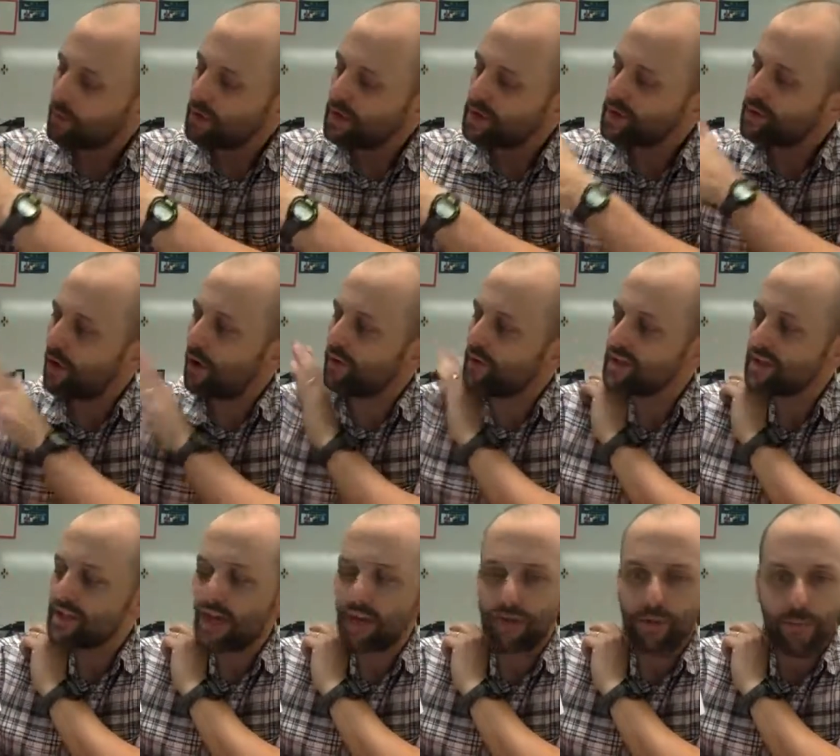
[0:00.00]
Please draw
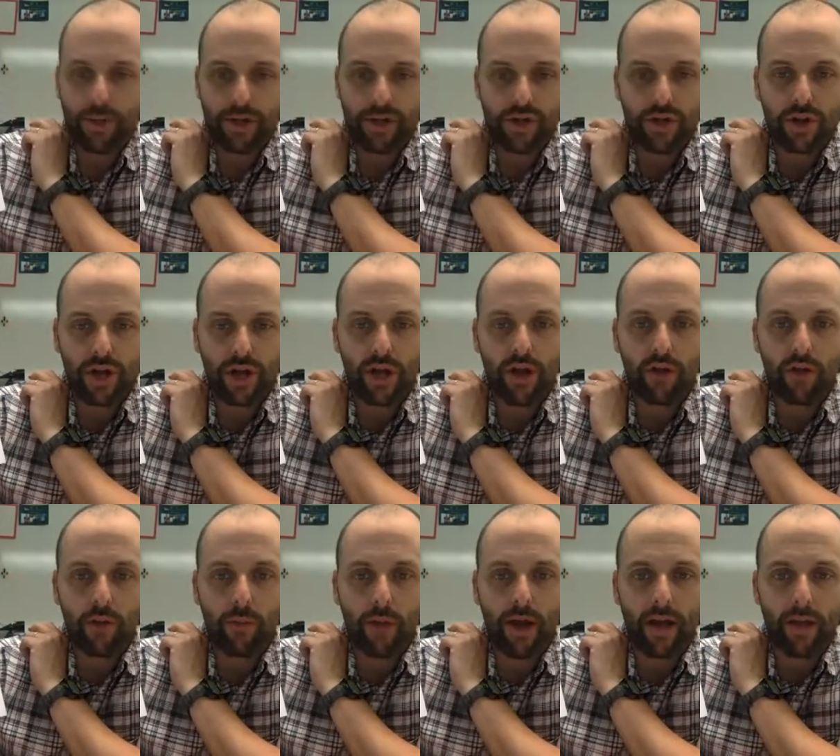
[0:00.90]
these out the best you can on the
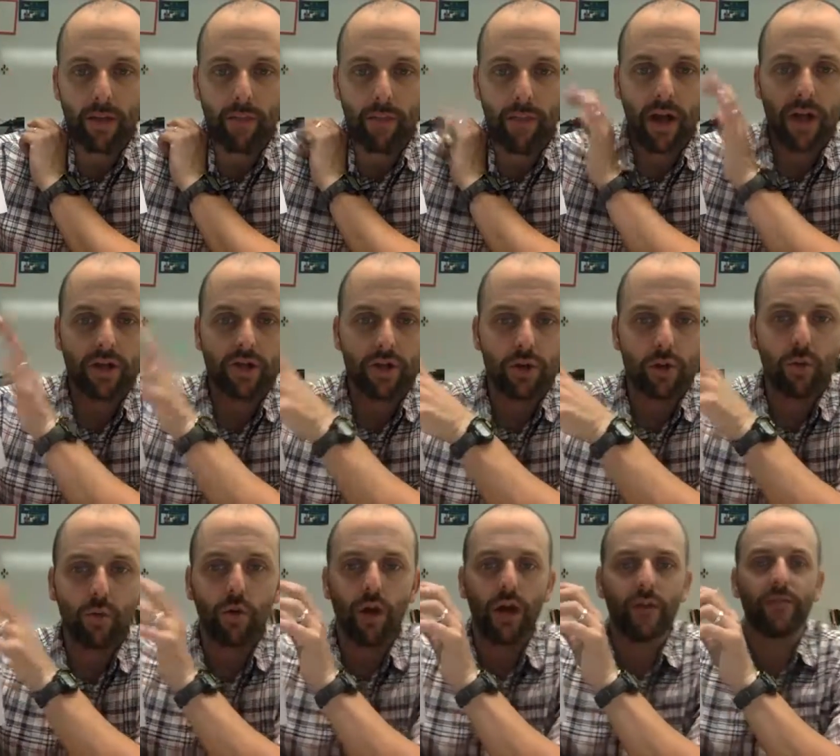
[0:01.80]
back end page. You will
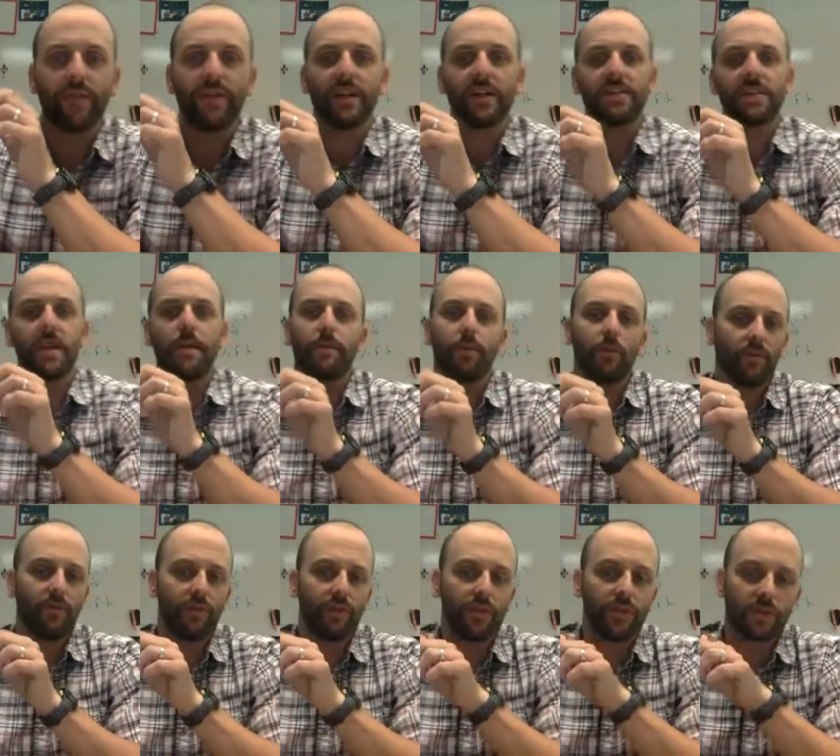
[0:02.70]
have an example of
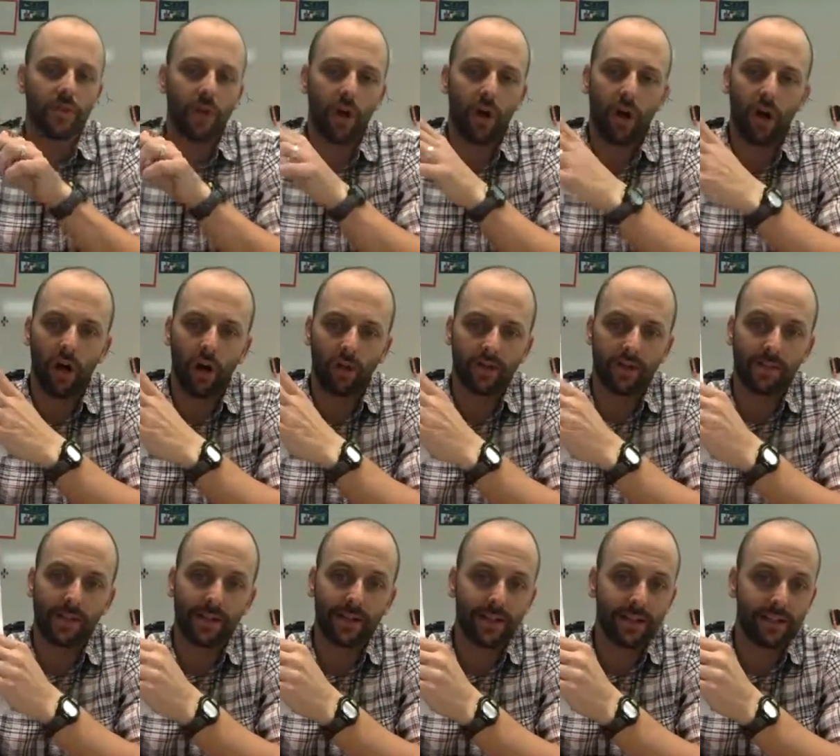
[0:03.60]
this, something
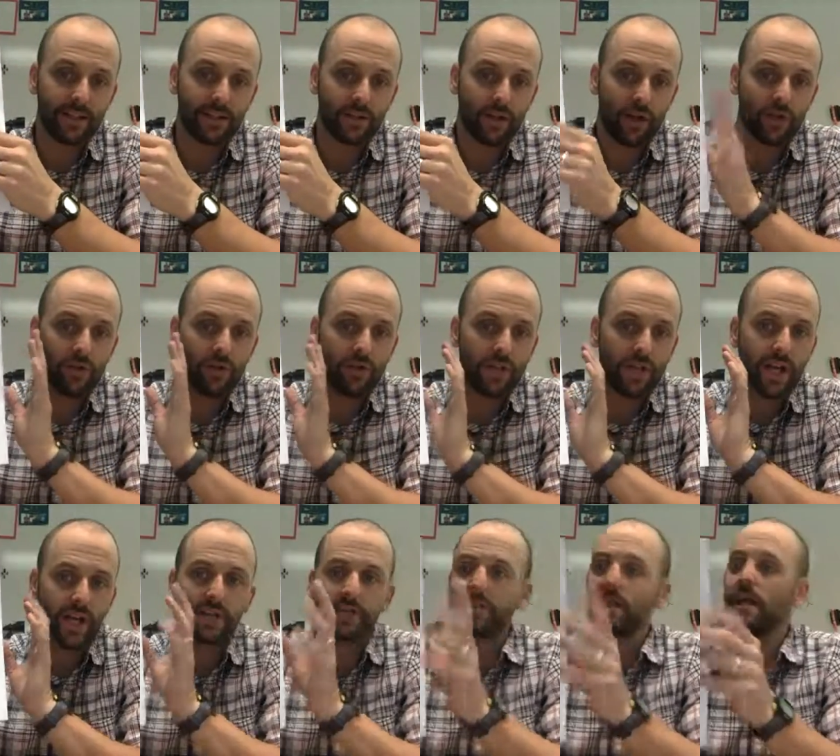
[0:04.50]
like this on your
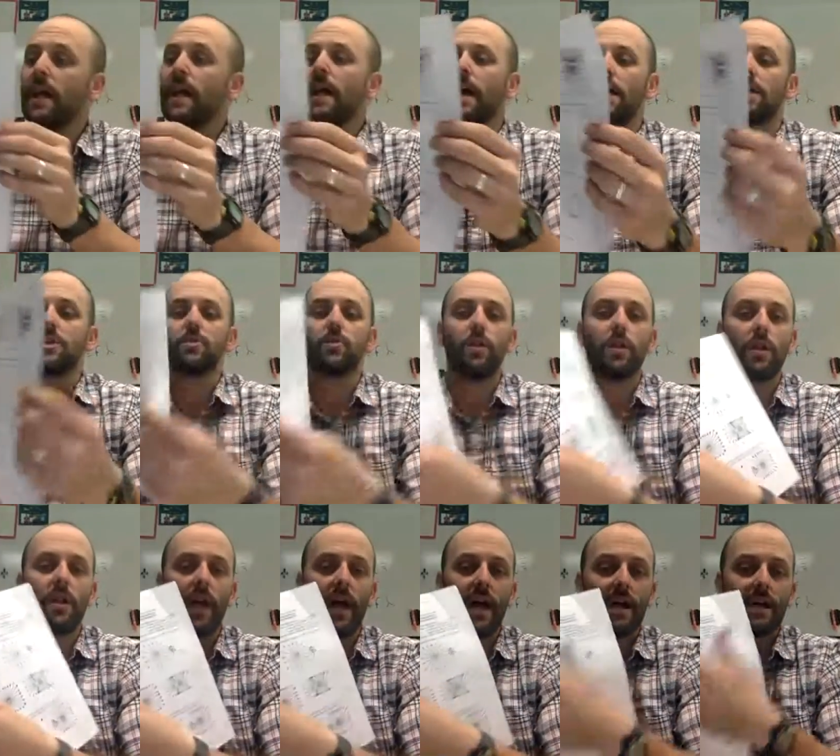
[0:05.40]
test, as well
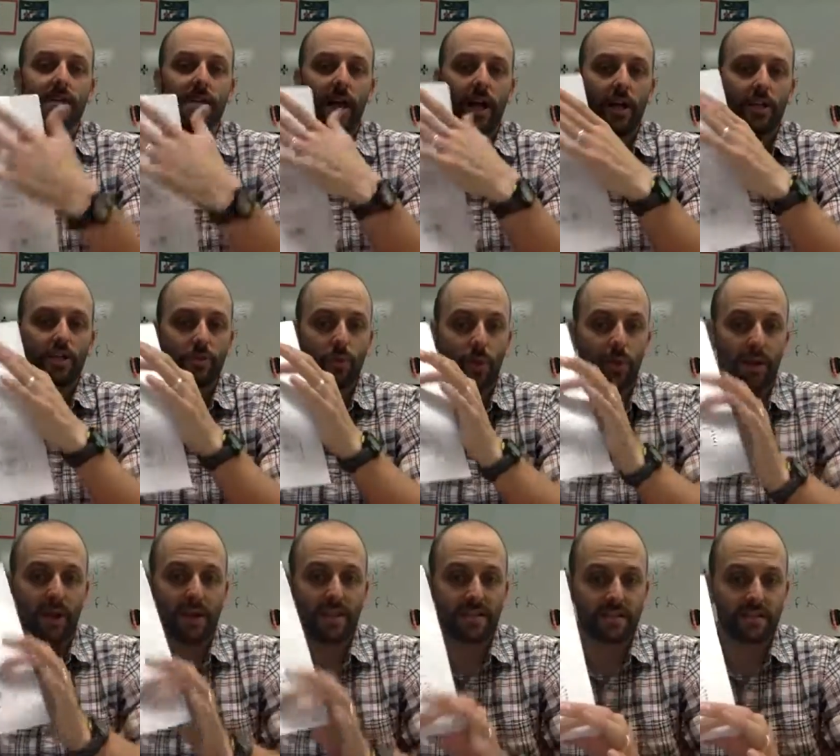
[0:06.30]

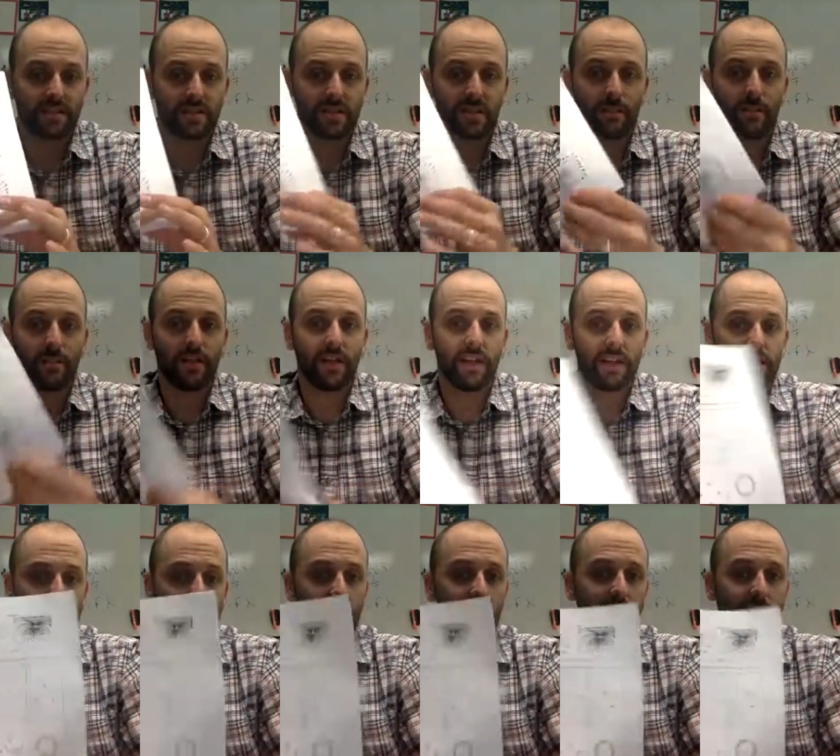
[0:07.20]
as some of these
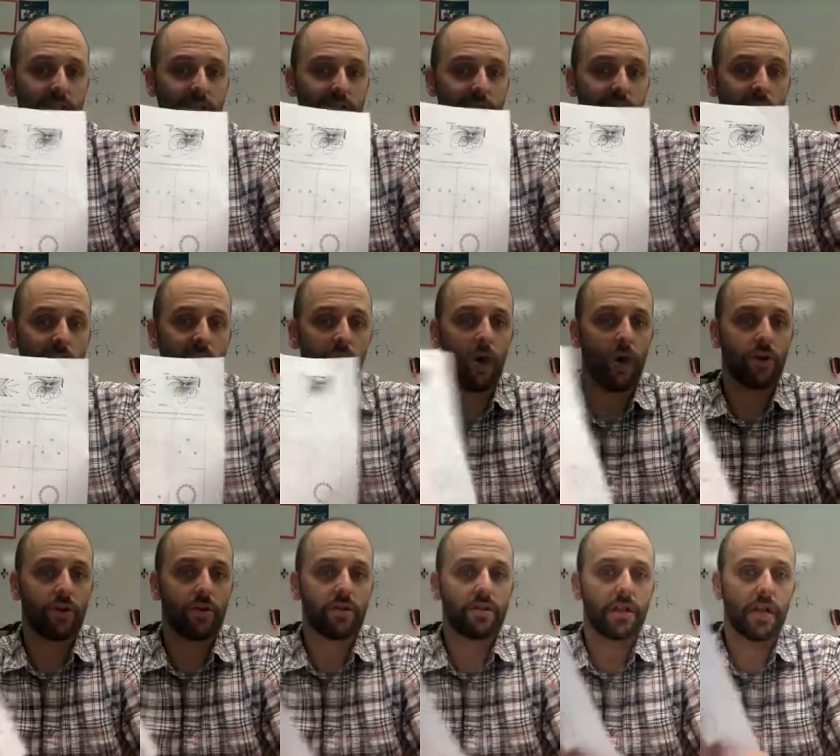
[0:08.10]
guys on
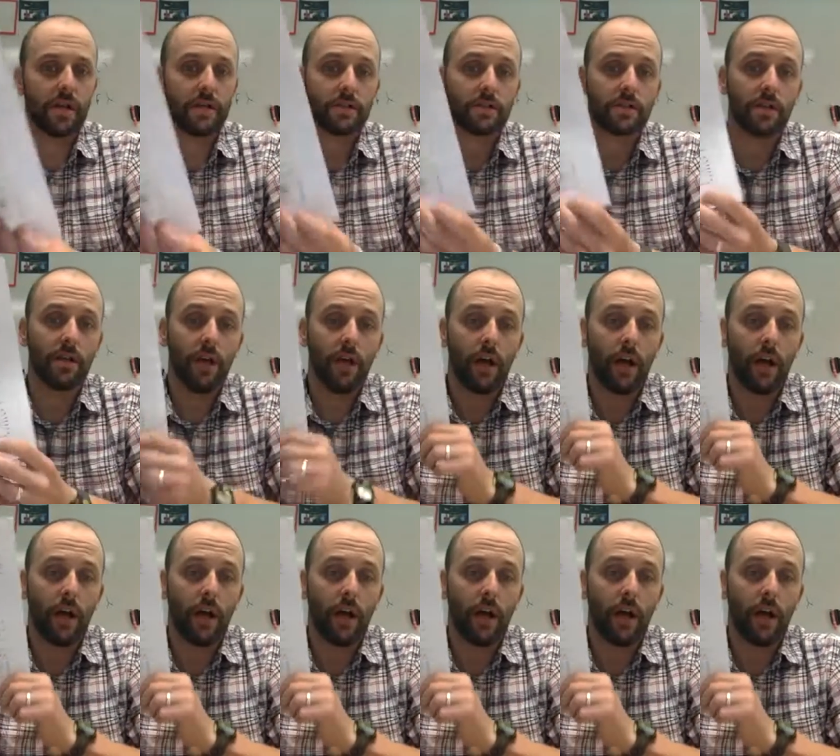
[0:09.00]
your test.